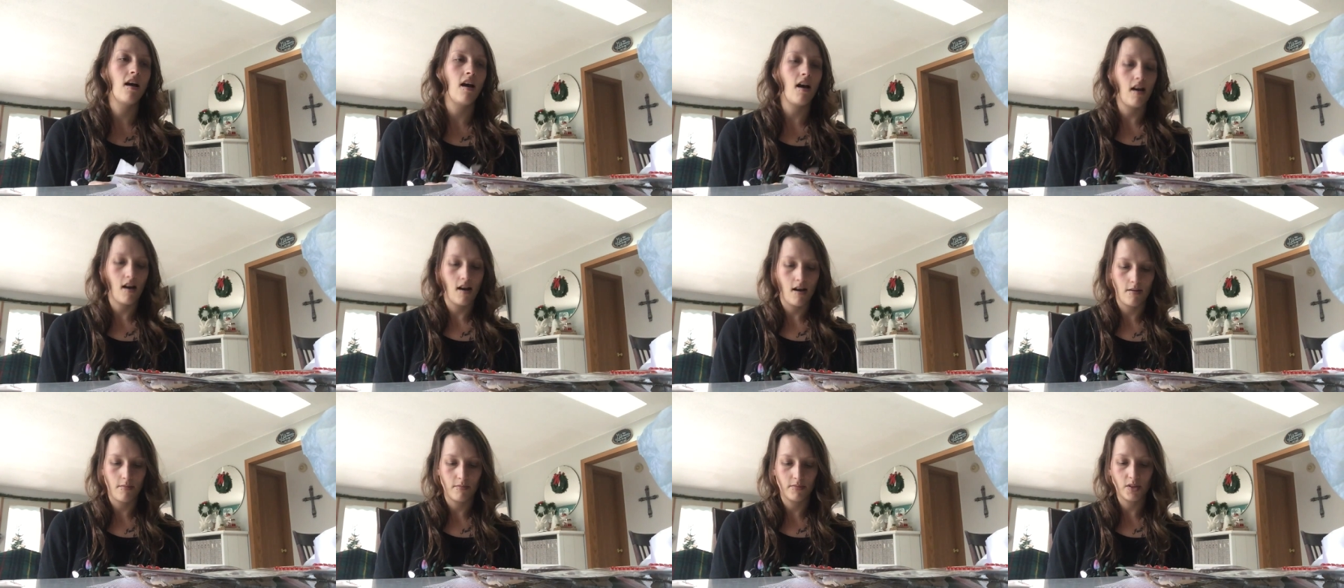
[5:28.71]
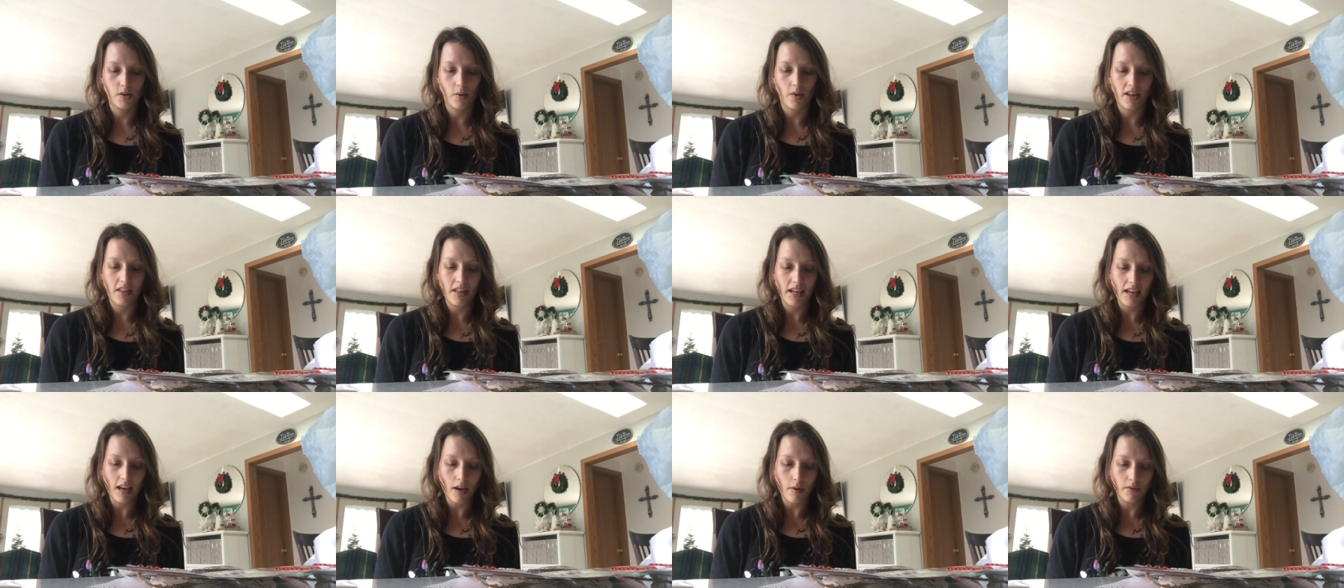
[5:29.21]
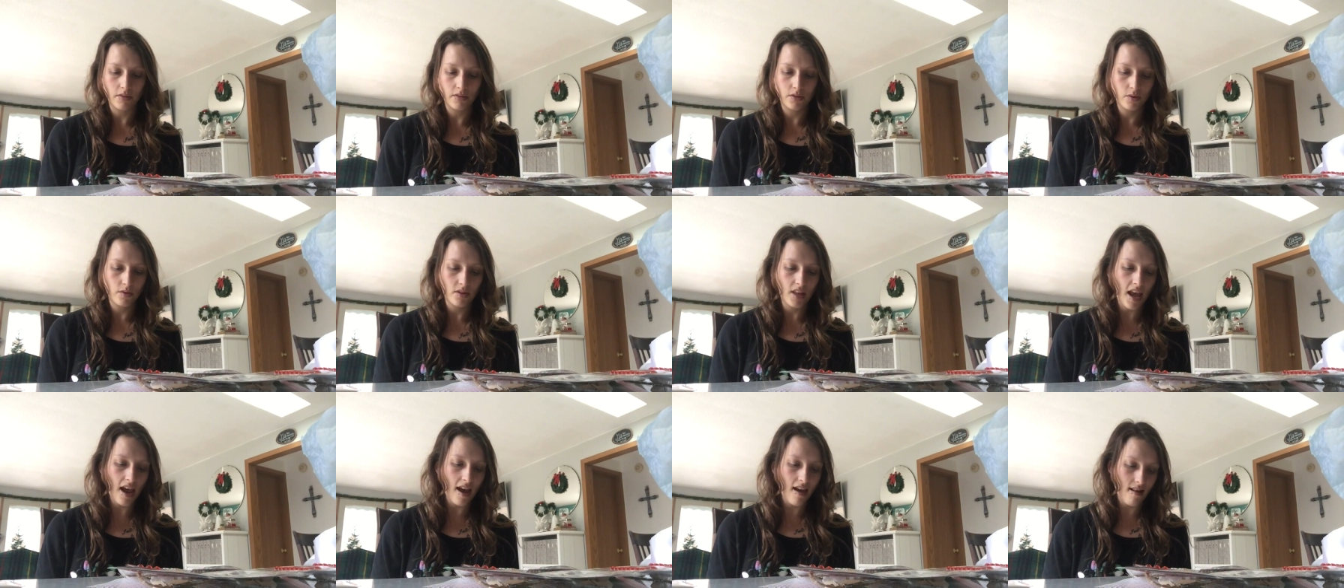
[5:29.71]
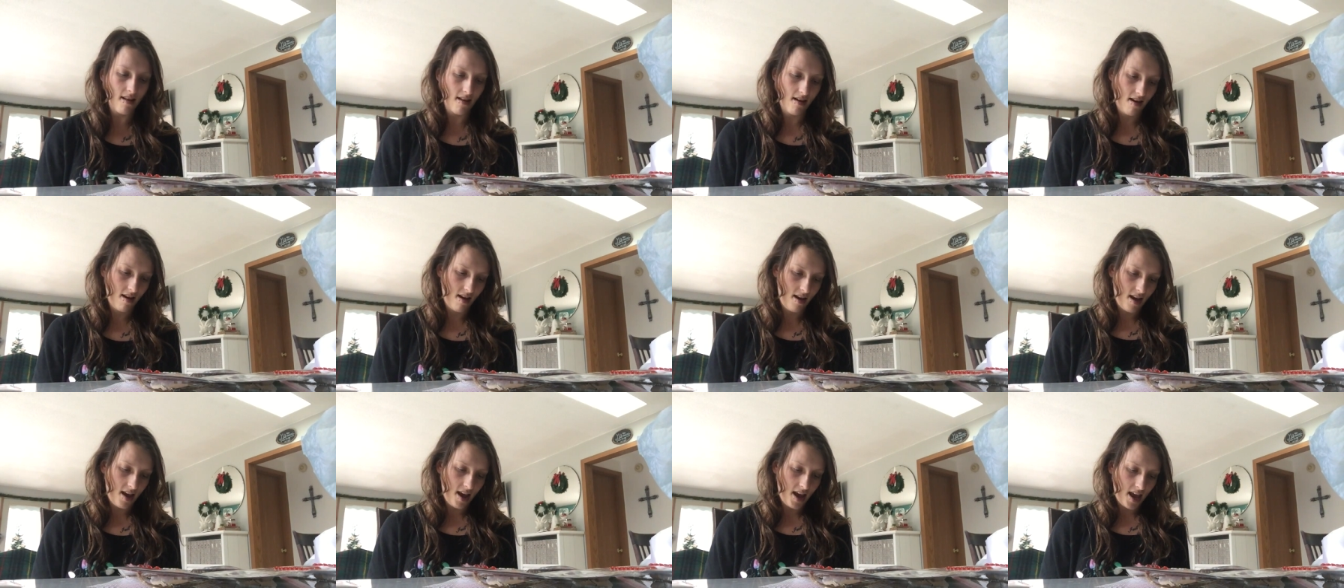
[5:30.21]
Um, so I think I will do that
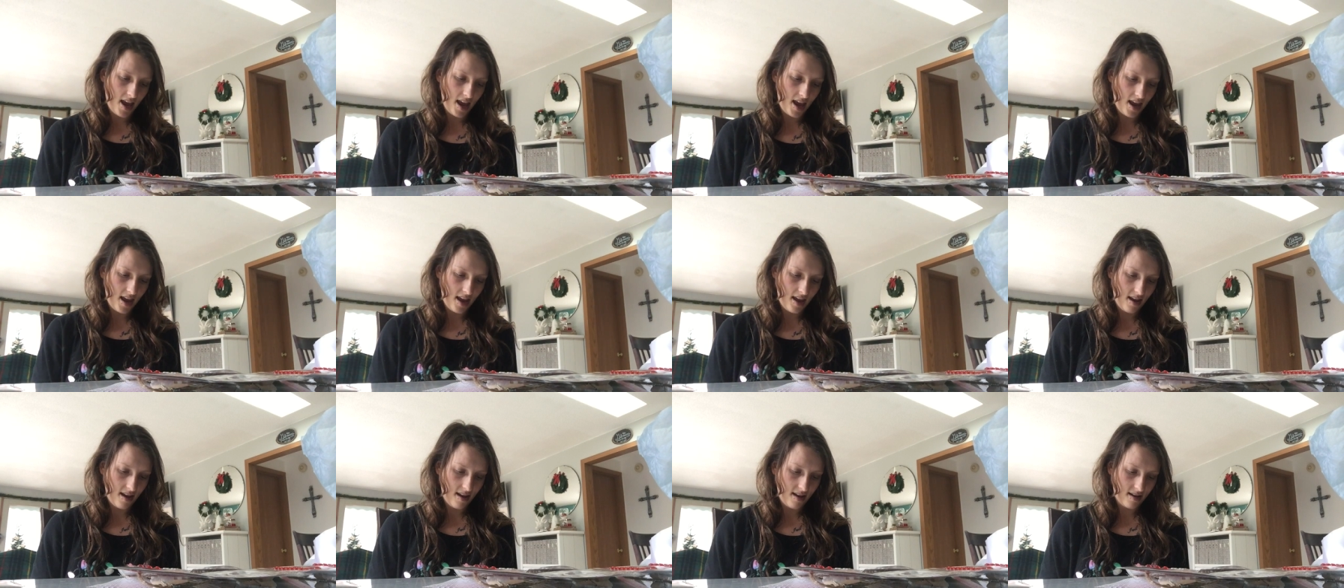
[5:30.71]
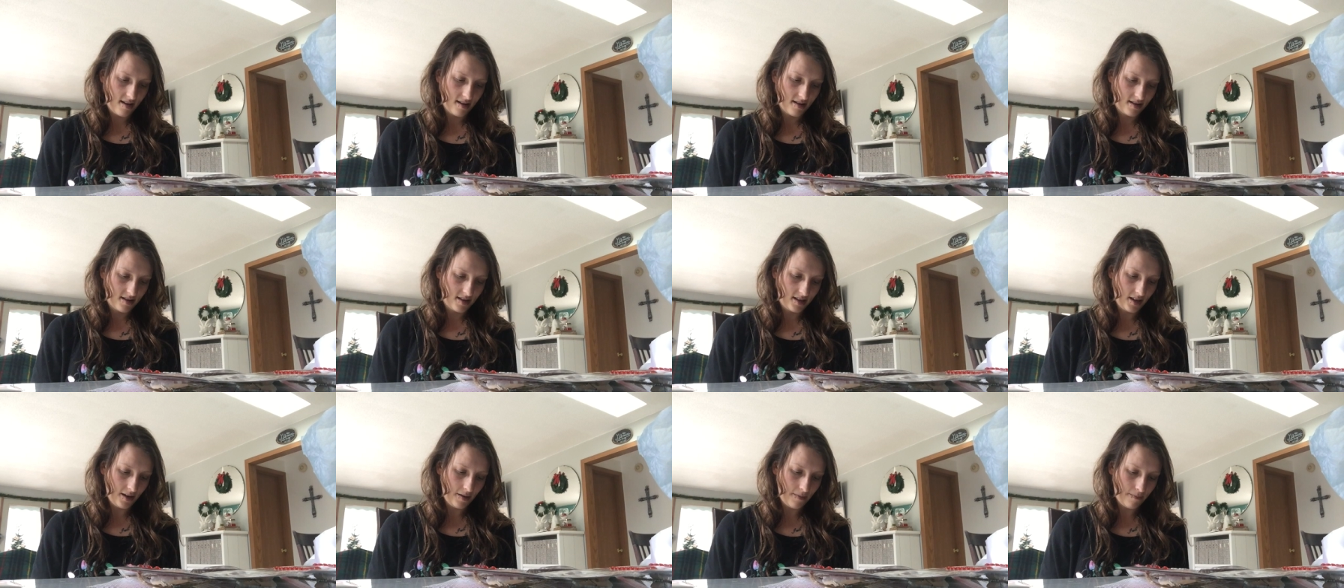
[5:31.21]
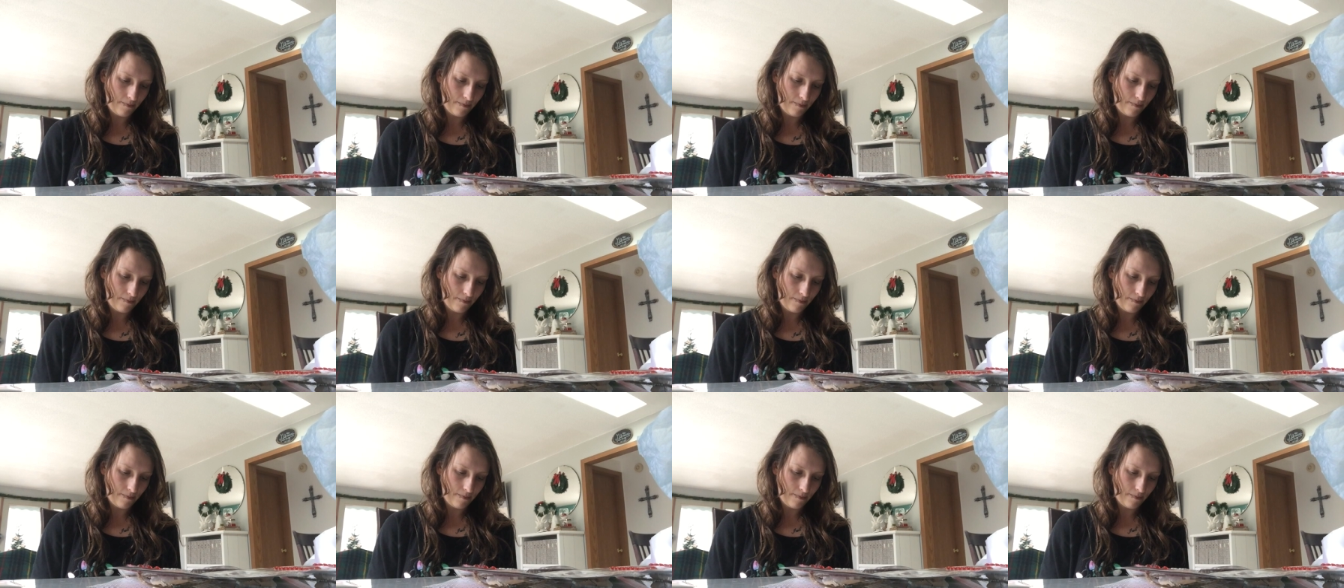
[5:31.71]
and